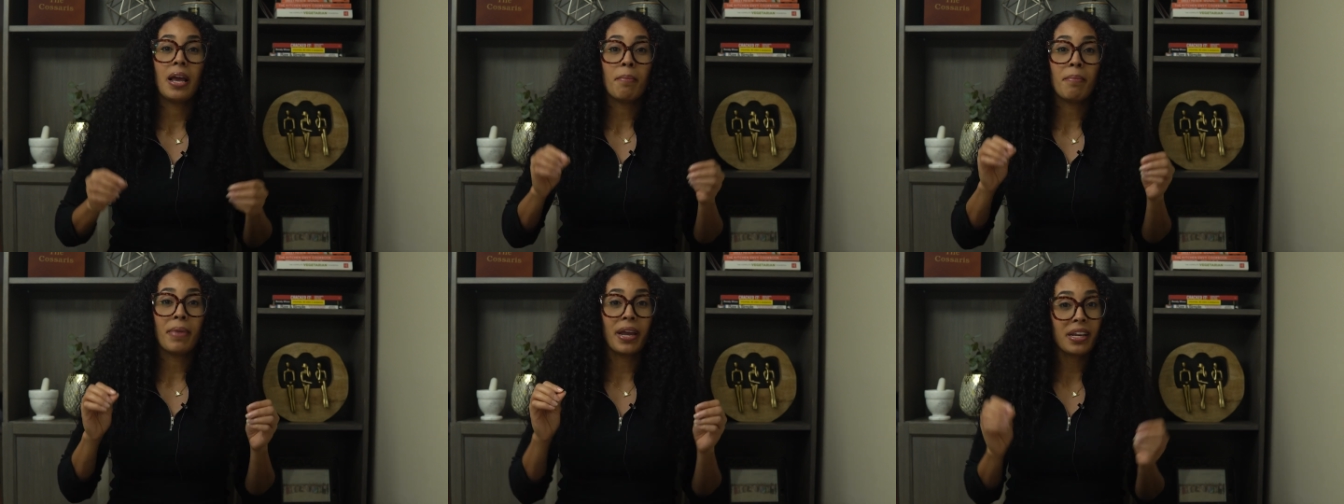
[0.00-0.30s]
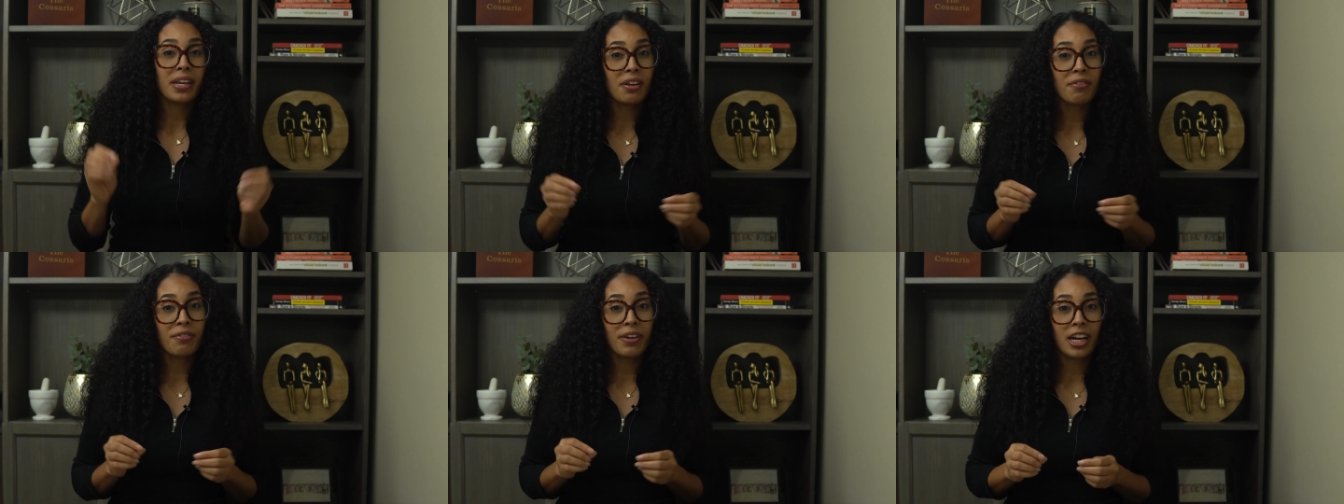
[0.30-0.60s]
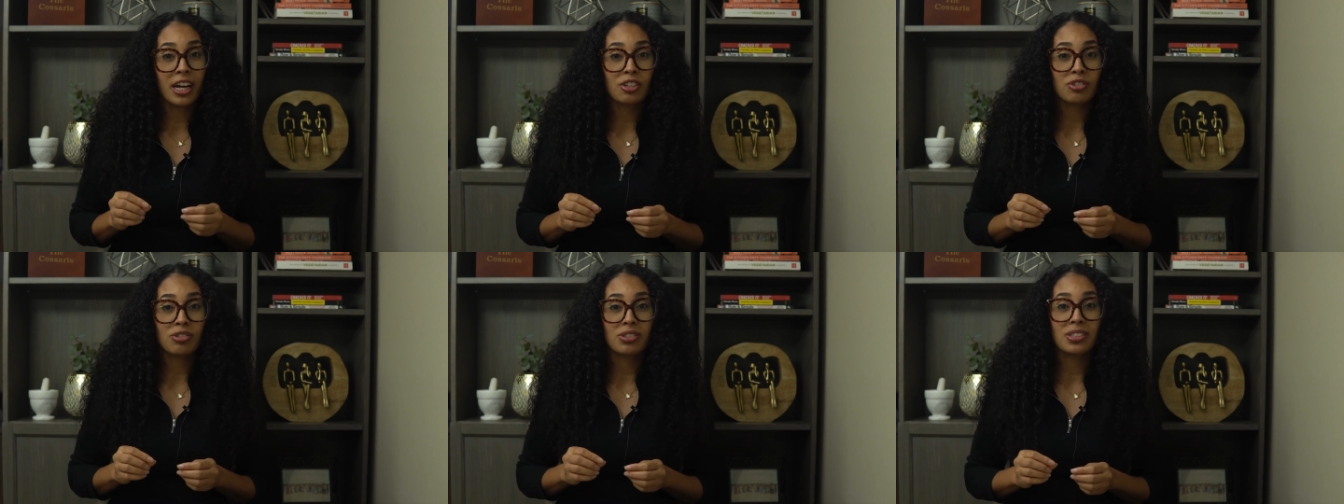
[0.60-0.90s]

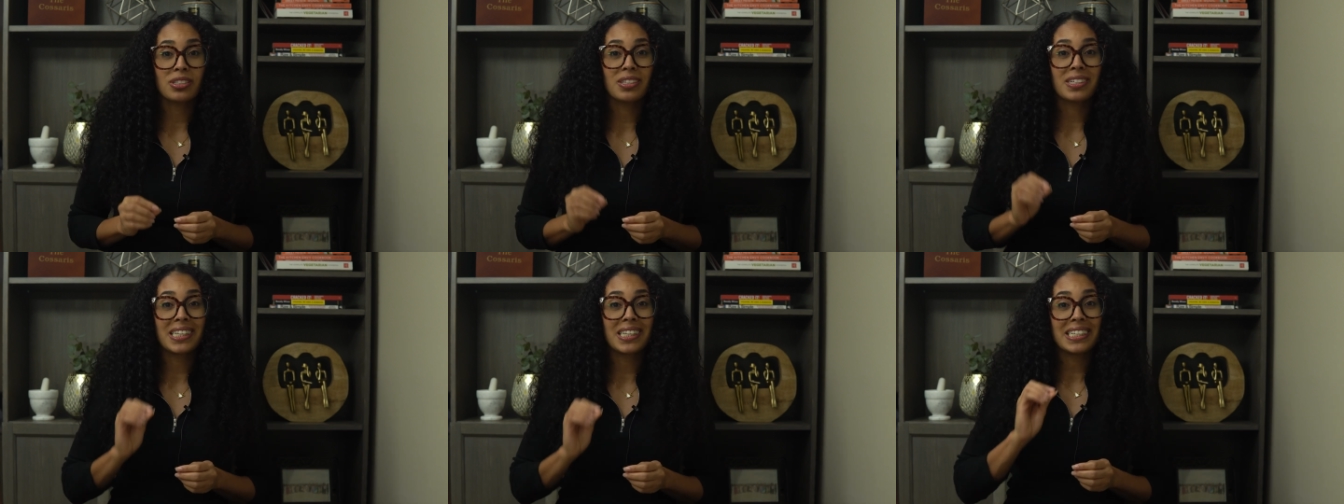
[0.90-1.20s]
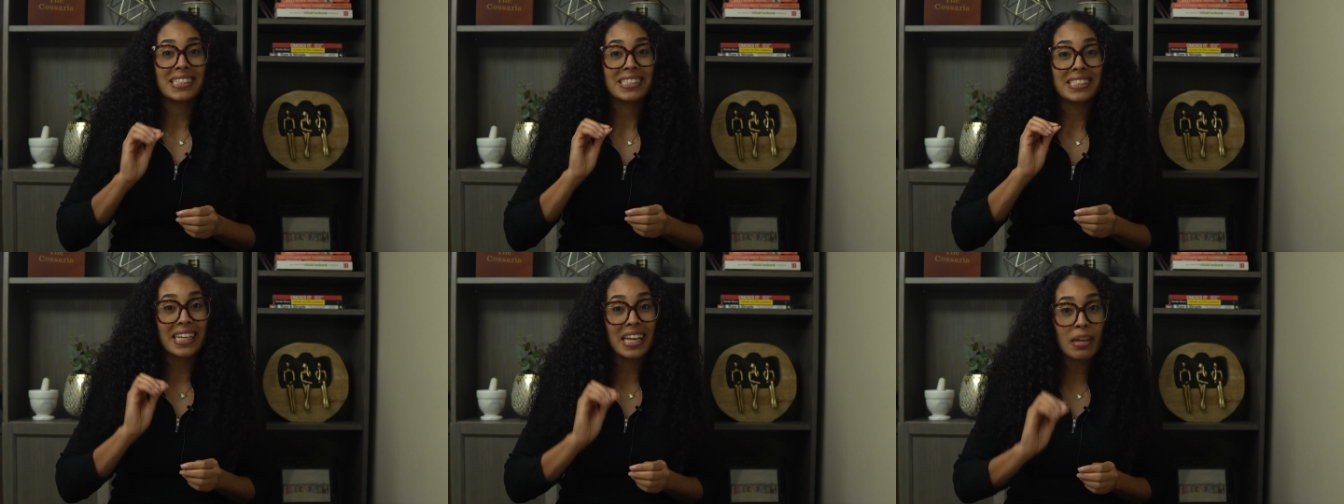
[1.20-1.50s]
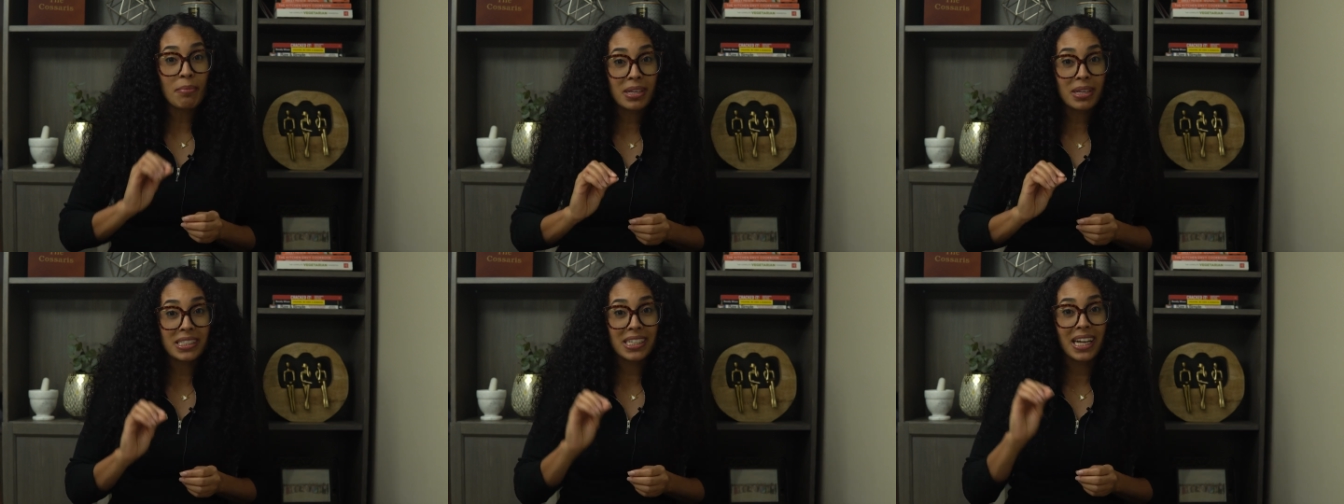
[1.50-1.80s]
manufacturers took the
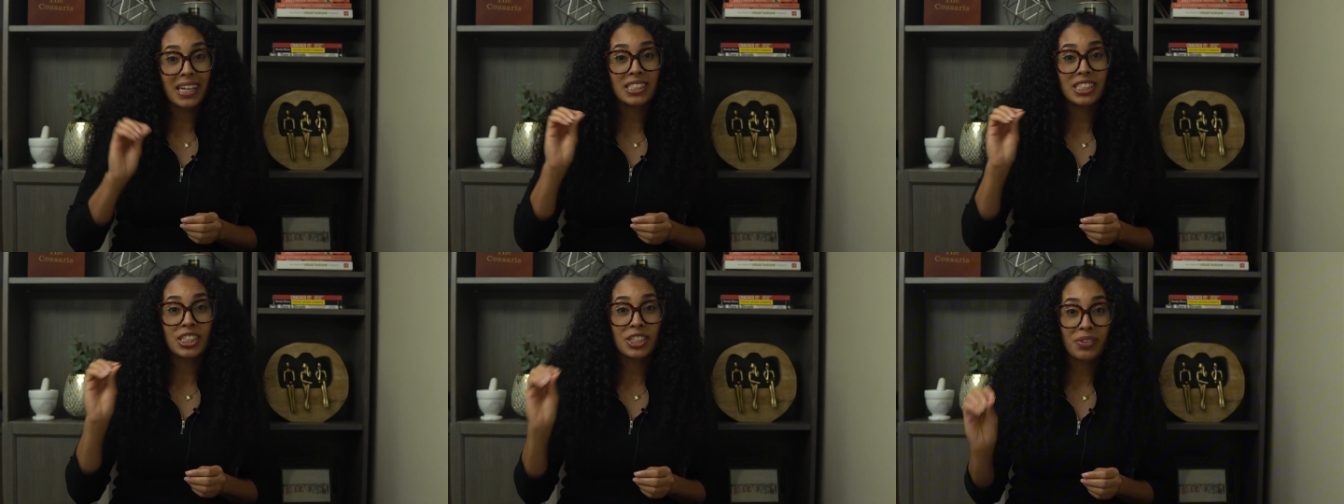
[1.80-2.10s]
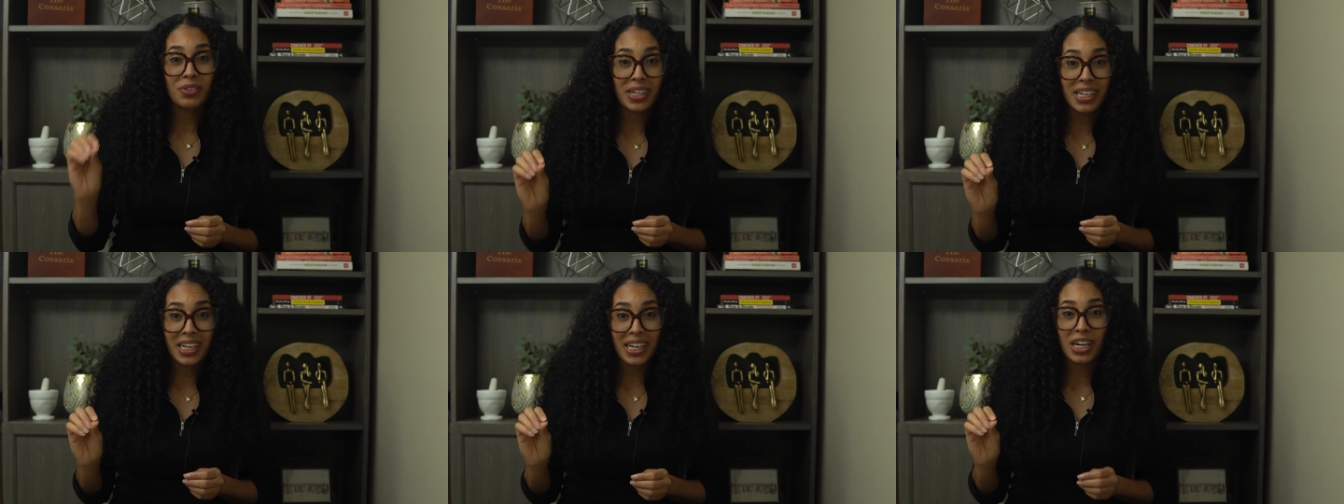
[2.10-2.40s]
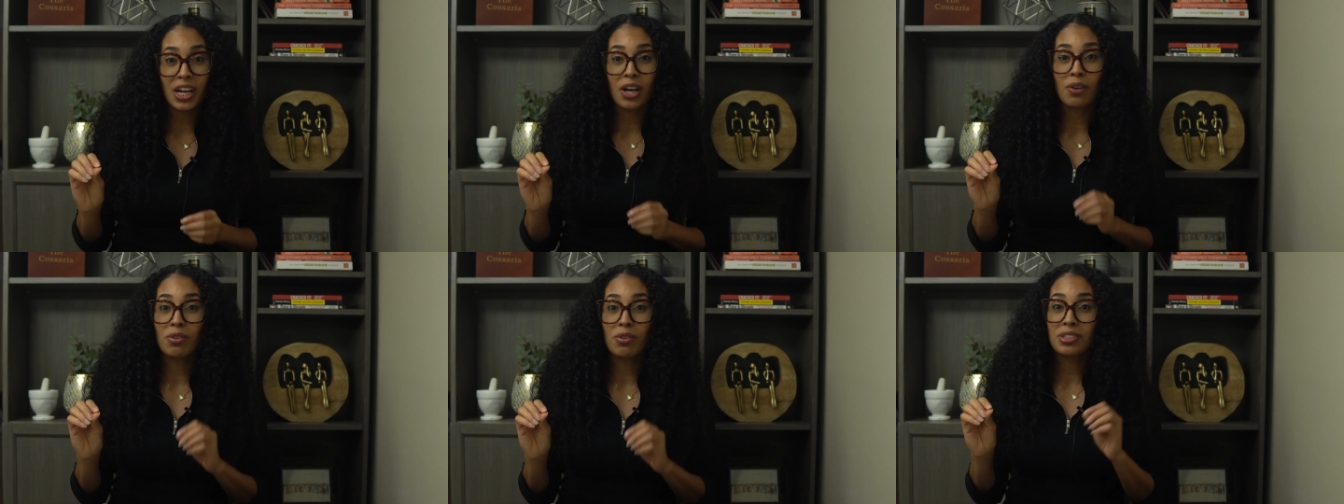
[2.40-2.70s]
same exact
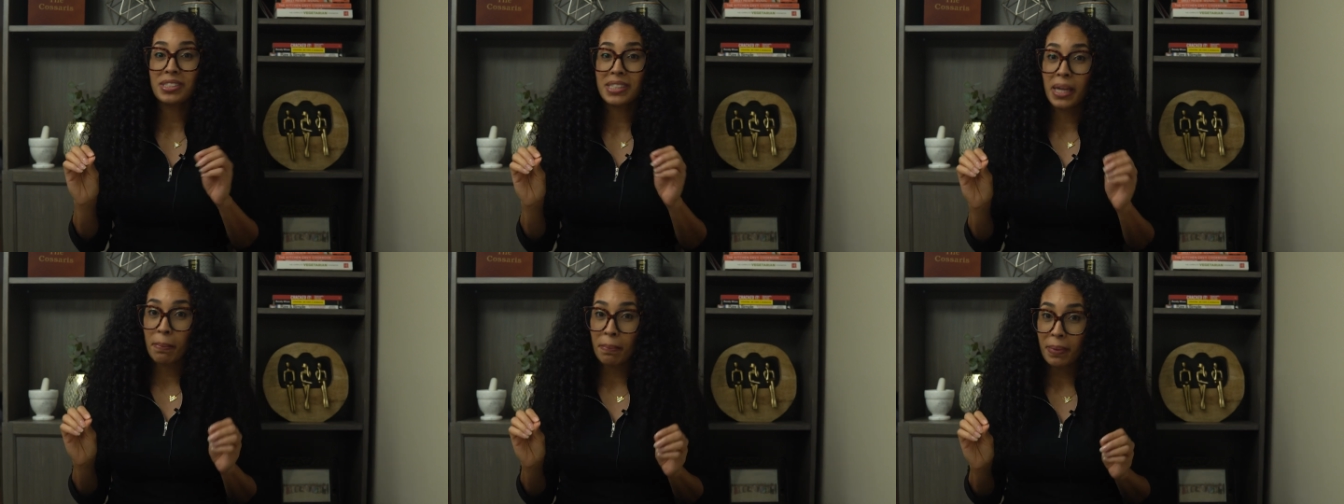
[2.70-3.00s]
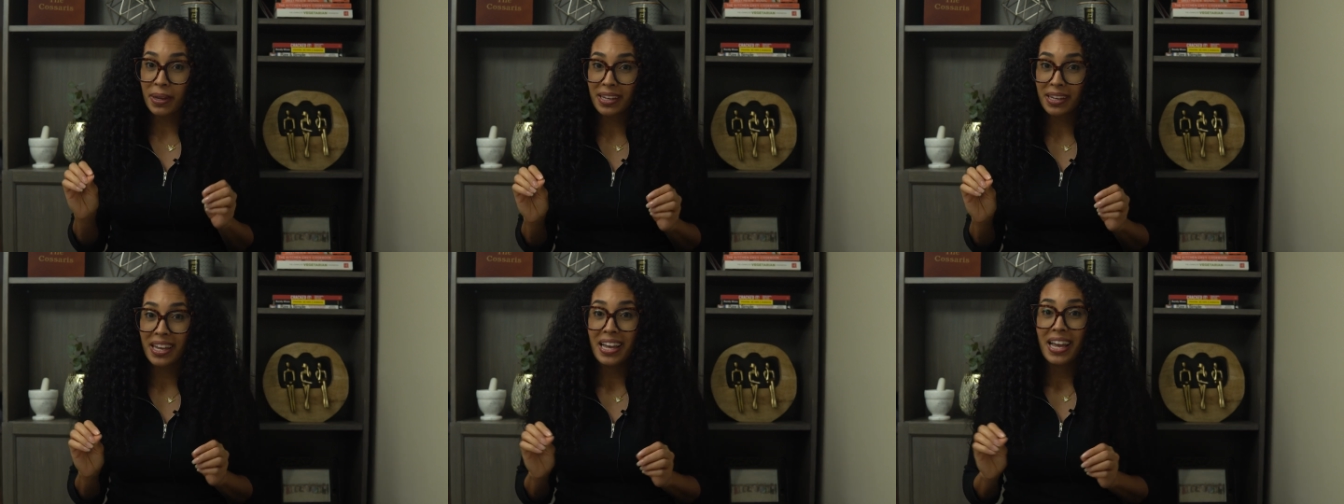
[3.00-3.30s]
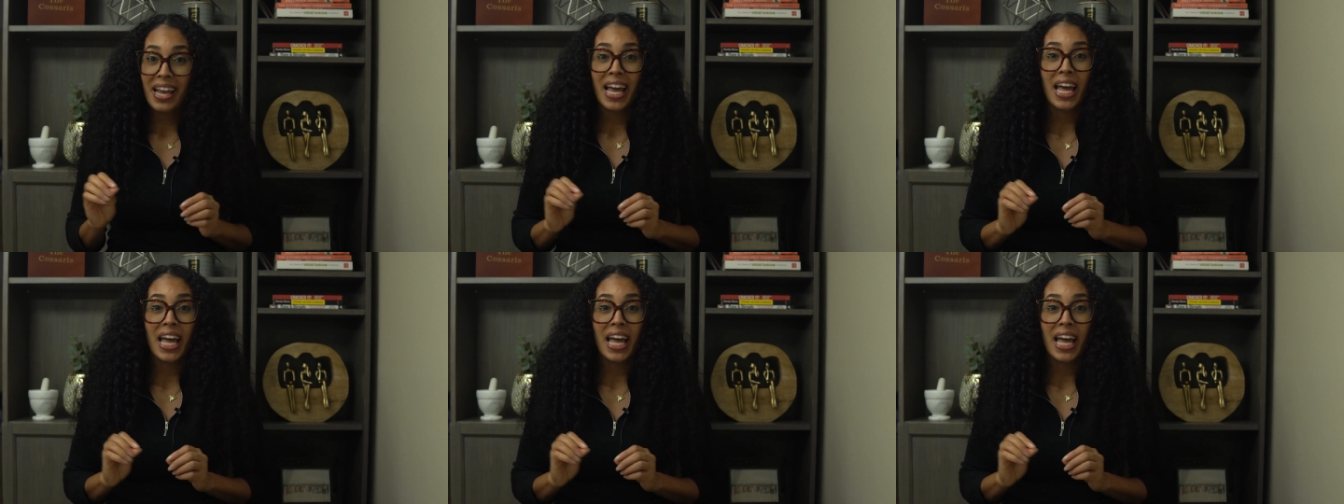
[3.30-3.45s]
ingredient of Ozempic